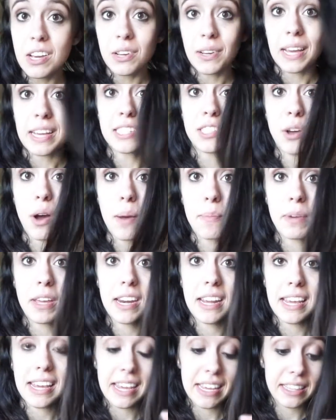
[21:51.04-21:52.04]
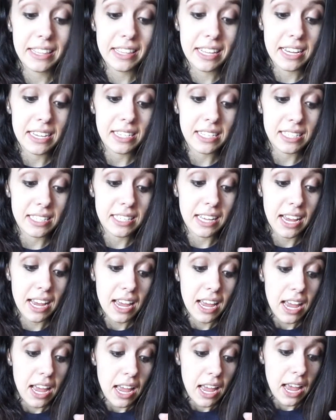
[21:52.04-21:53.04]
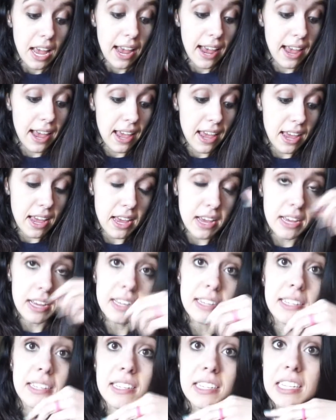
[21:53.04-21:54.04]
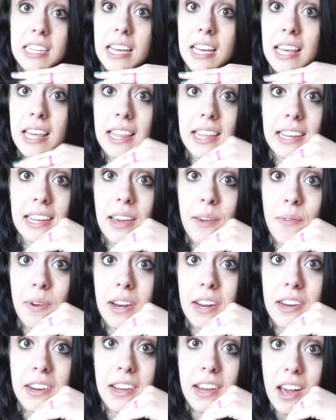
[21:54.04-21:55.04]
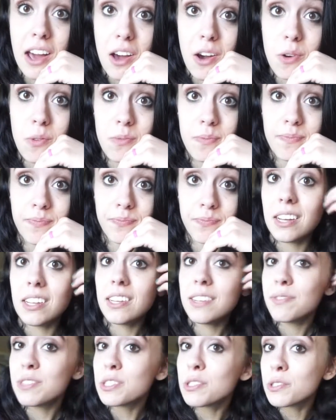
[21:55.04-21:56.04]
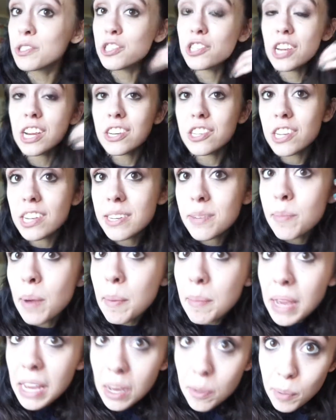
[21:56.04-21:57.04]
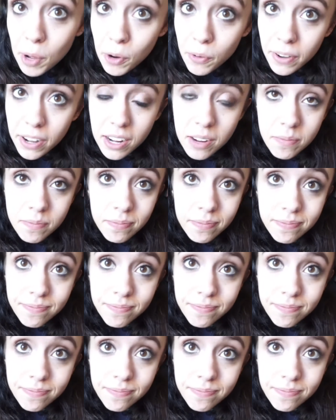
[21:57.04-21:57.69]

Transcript: Okay, so I'm gonna eat this and then get ready to go. All I have to do is change. I did my makeup already.